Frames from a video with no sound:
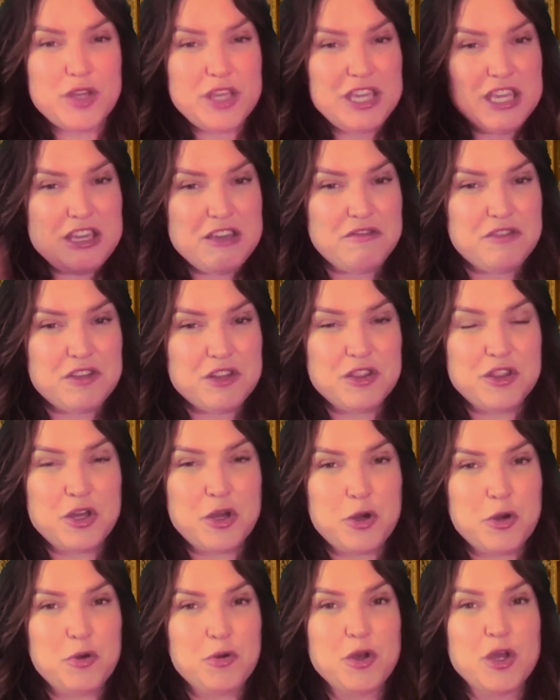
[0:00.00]
even
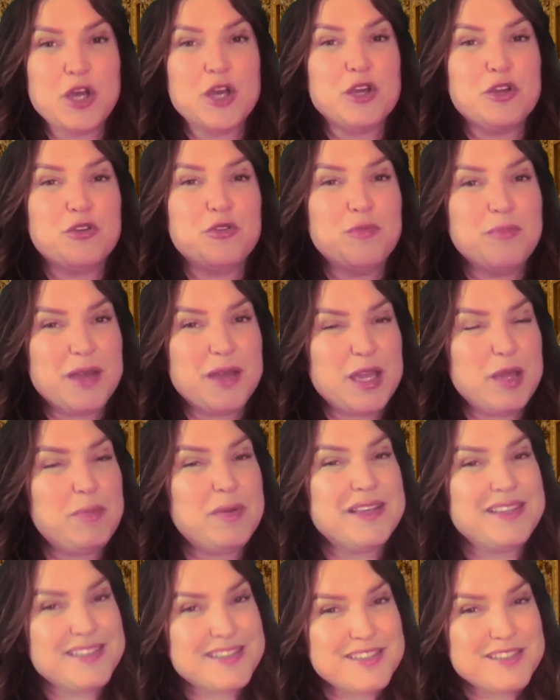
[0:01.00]
though you may be
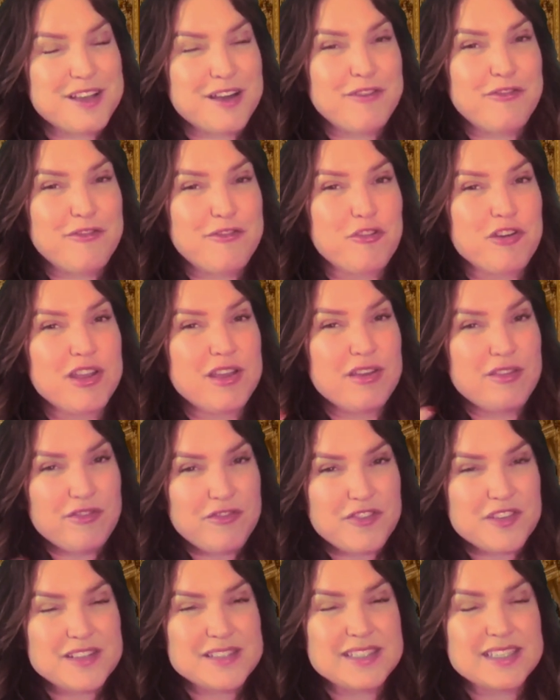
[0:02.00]
suffering
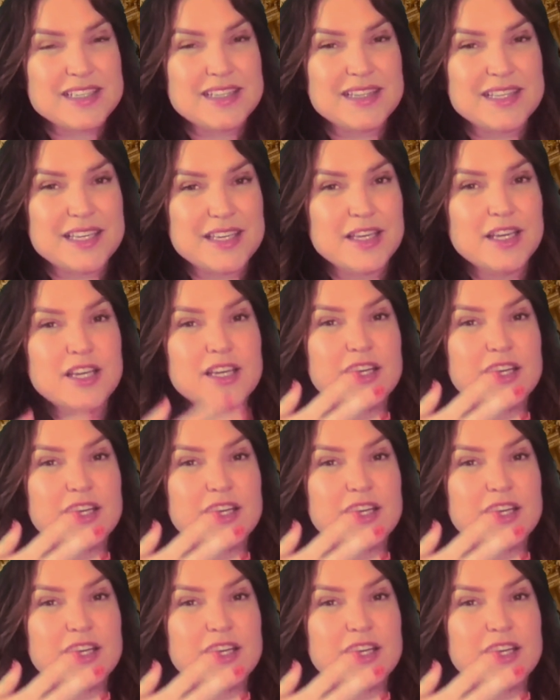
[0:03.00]
physically,